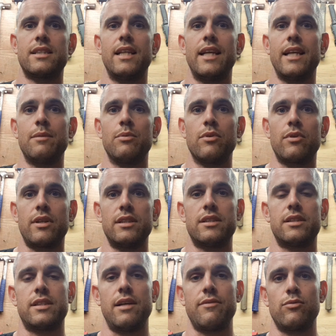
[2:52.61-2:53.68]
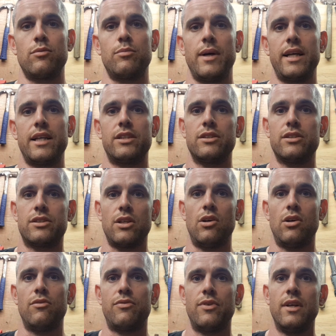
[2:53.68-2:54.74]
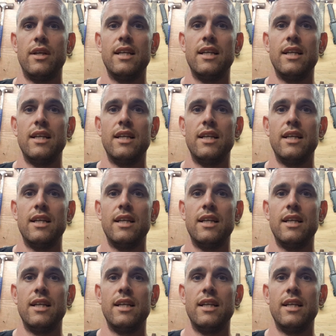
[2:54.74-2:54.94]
and that ebook is several pages of